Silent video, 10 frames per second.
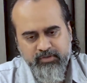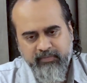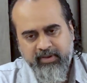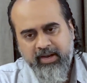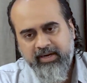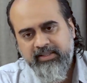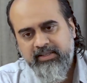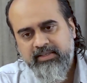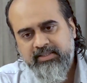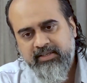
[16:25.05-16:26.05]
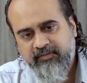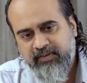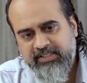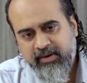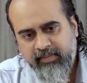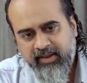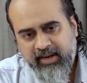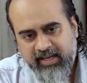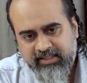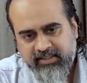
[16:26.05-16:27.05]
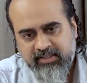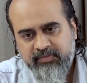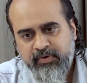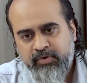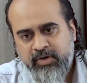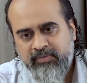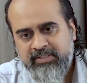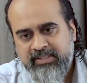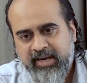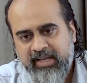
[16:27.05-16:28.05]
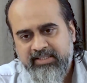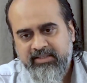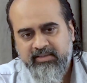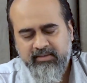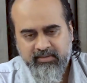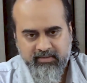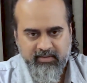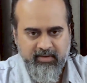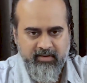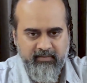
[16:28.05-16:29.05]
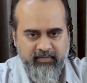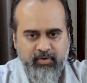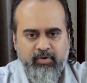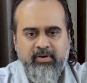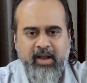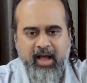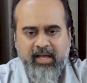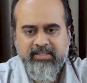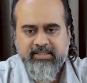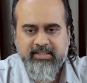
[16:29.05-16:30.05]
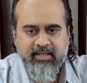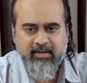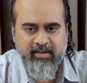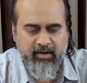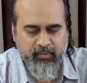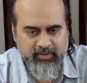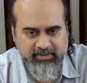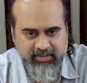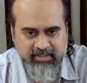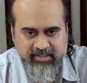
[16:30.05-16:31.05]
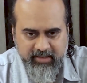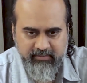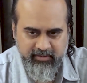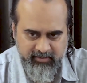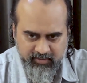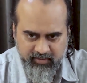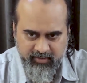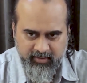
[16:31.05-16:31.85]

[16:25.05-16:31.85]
So we let the surface remain as it is, we don't even scratch it. We don't ask the real questions ever.